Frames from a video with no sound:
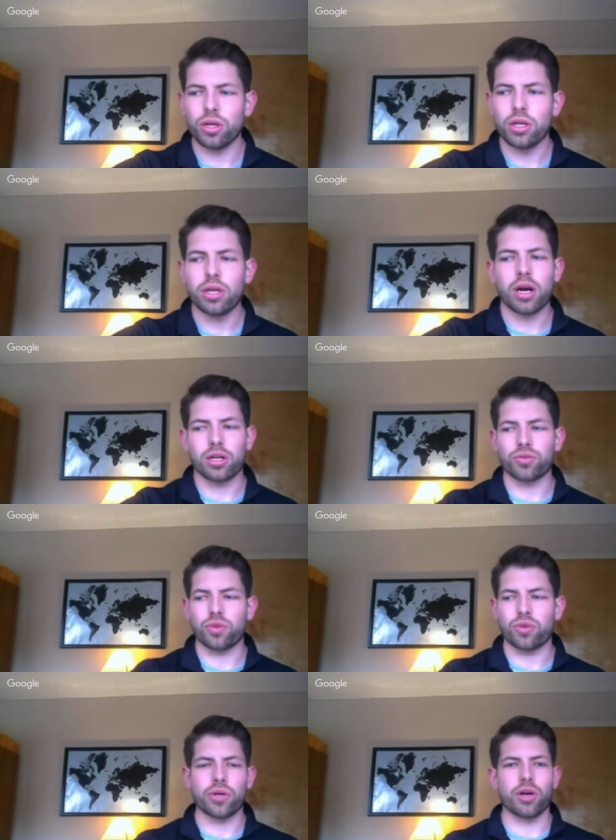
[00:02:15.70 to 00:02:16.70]
our grow
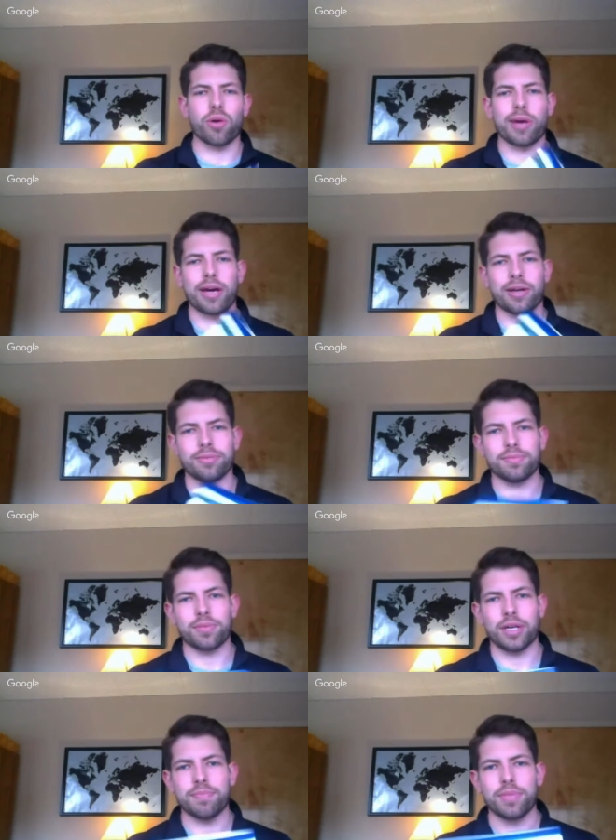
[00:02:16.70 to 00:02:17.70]
and go model, right?
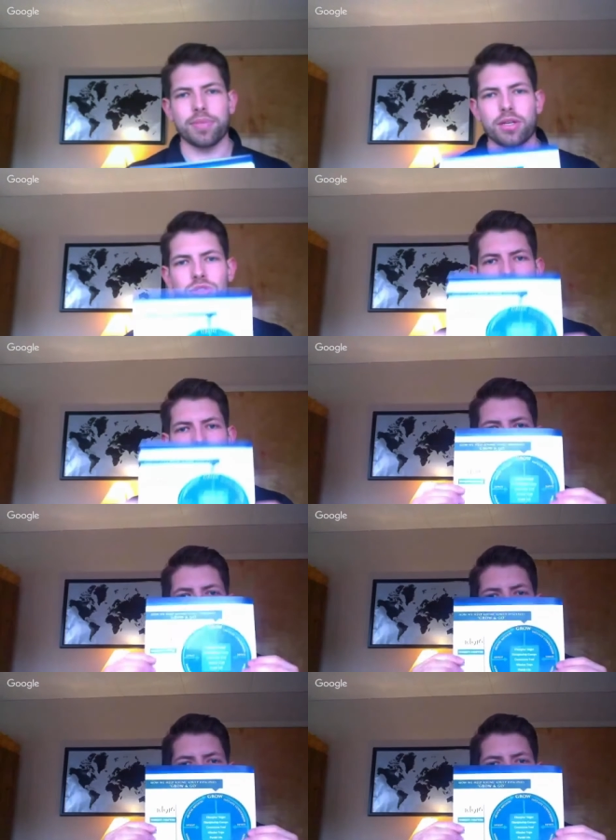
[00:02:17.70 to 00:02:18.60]
So if you're looking at